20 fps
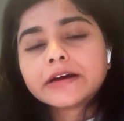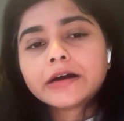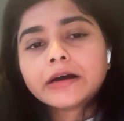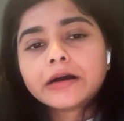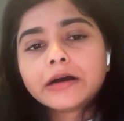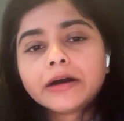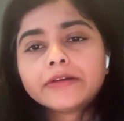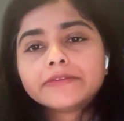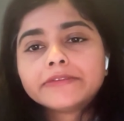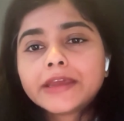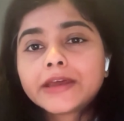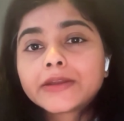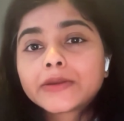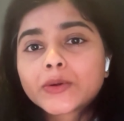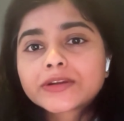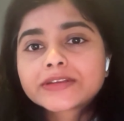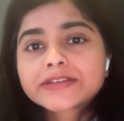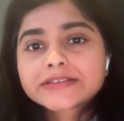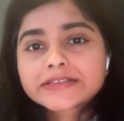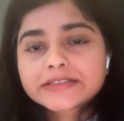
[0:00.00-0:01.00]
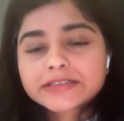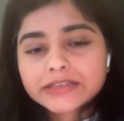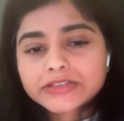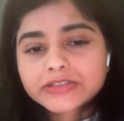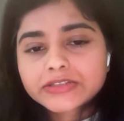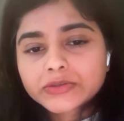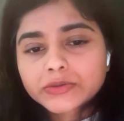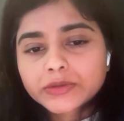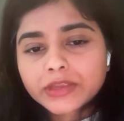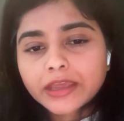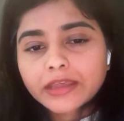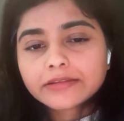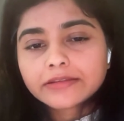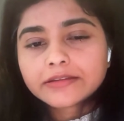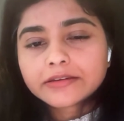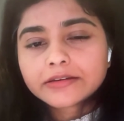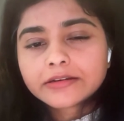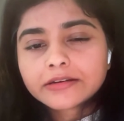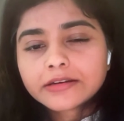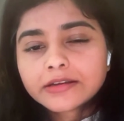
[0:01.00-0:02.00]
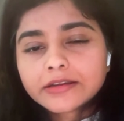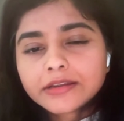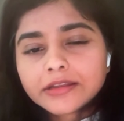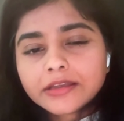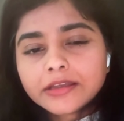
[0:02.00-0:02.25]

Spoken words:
they are not stitched together